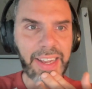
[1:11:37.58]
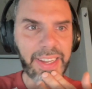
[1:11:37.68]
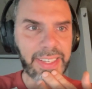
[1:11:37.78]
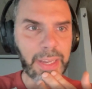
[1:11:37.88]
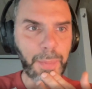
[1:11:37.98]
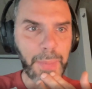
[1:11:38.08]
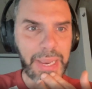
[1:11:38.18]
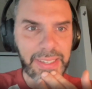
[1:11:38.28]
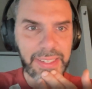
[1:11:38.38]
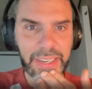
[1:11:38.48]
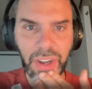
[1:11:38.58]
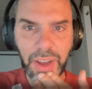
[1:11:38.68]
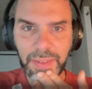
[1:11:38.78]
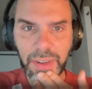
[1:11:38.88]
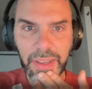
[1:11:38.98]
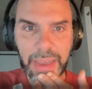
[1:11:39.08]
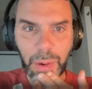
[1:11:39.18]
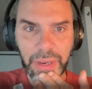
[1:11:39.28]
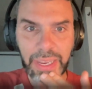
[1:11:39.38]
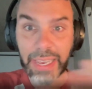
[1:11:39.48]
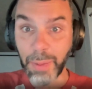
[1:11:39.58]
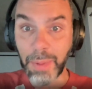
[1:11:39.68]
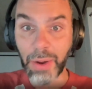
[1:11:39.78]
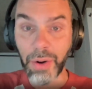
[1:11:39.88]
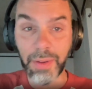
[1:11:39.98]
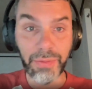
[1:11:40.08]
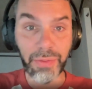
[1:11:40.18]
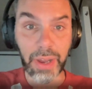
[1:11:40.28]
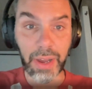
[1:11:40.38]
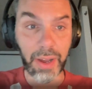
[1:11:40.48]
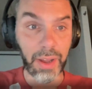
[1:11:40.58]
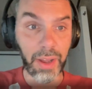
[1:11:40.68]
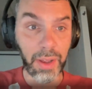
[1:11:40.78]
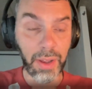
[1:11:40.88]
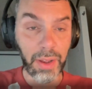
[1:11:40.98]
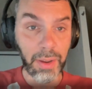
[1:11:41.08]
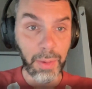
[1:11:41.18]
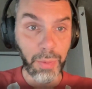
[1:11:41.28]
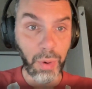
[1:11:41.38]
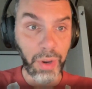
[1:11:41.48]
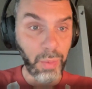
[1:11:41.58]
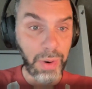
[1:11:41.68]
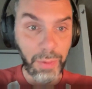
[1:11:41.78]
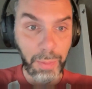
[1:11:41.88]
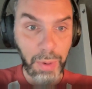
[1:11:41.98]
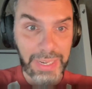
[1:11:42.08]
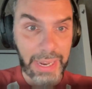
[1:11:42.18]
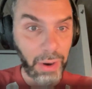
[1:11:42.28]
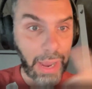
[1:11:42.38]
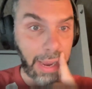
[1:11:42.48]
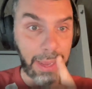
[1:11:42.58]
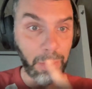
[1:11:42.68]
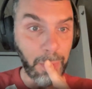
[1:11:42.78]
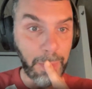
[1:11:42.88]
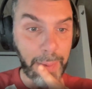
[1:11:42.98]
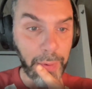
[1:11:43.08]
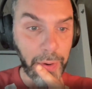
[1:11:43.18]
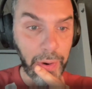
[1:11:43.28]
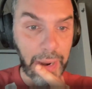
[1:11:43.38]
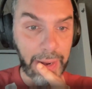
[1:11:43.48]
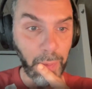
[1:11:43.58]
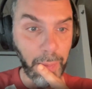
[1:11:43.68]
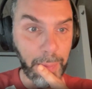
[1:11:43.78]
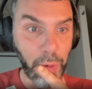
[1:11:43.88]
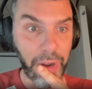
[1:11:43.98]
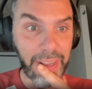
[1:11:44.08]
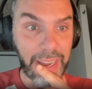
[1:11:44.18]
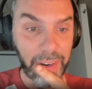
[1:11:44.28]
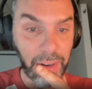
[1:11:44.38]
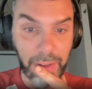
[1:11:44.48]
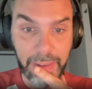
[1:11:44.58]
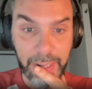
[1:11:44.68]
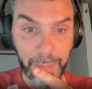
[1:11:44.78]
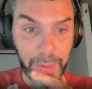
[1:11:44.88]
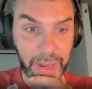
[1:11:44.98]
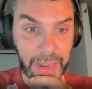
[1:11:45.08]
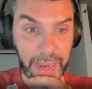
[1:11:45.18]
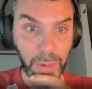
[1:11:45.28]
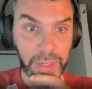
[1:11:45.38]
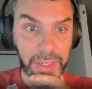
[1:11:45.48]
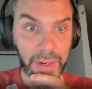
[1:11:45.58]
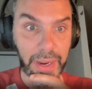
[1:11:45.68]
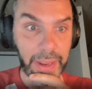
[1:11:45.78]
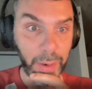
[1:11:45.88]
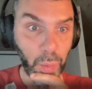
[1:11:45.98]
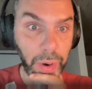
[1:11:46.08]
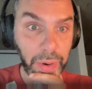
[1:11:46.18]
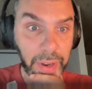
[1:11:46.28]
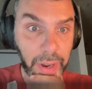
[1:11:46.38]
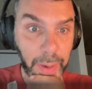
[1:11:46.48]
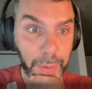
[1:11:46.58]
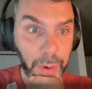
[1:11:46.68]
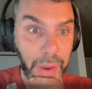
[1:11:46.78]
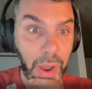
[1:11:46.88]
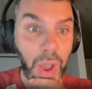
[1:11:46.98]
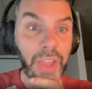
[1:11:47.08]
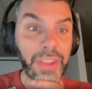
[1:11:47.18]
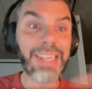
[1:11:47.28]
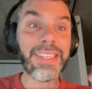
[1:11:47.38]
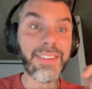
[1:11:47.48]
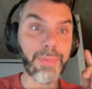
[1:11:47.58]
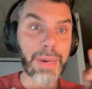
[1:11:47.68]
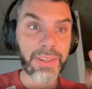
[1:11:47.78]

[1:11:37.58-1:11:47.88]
this amazing novel that came out of Broken River Books. I can't remember the title of it, but it worked a number of The Least of My